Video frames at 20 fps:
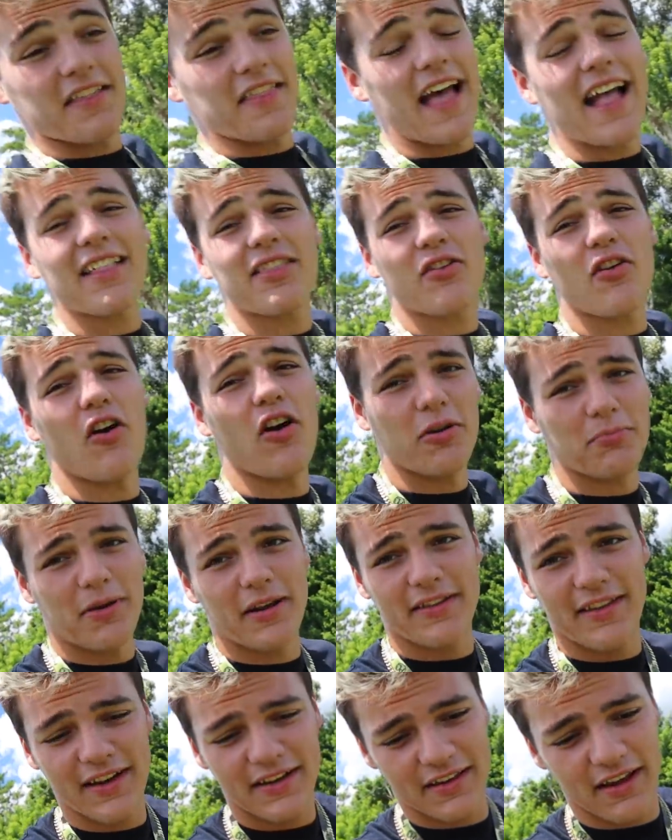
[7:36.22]
That's on
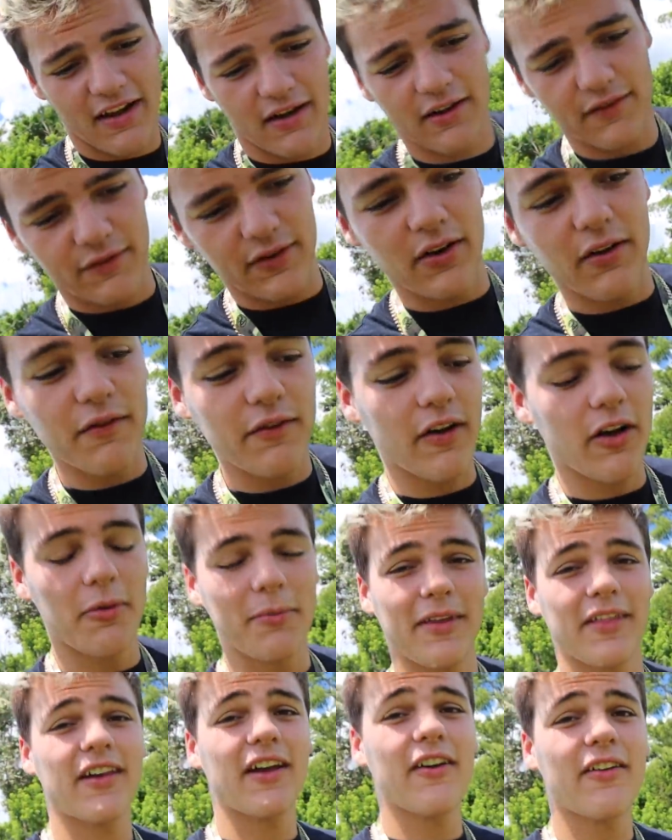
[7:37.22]
my TikTok if you don't follow
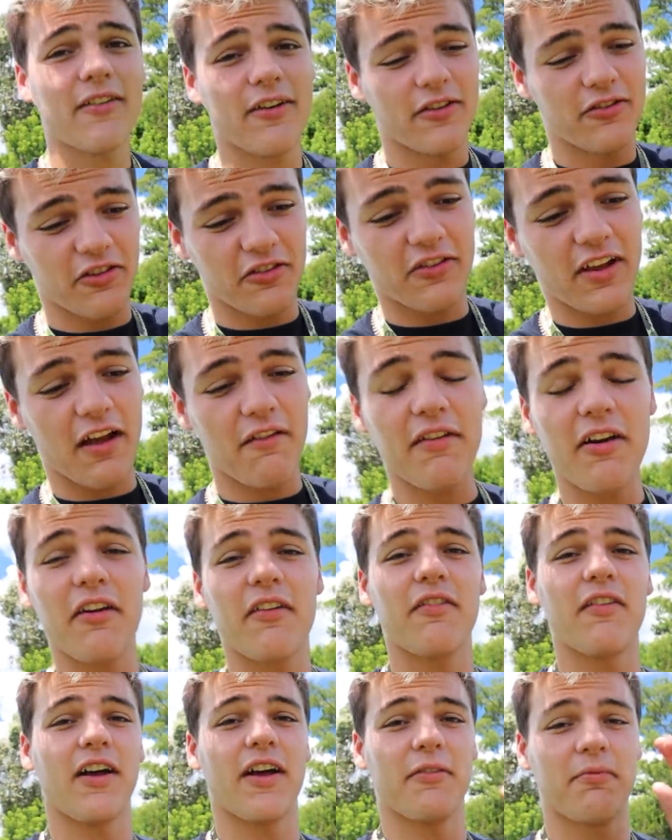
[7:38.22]
me there. Just got
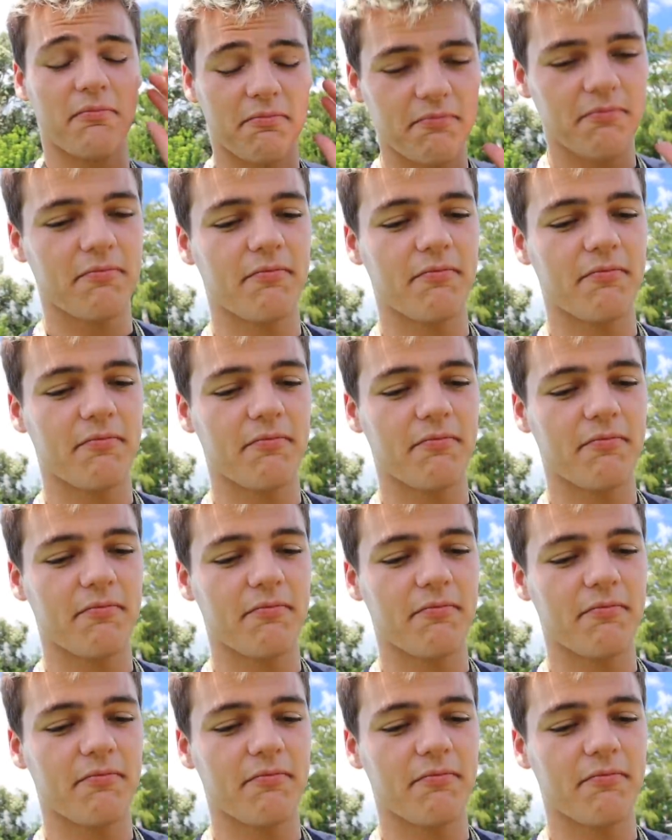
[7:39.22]
verified.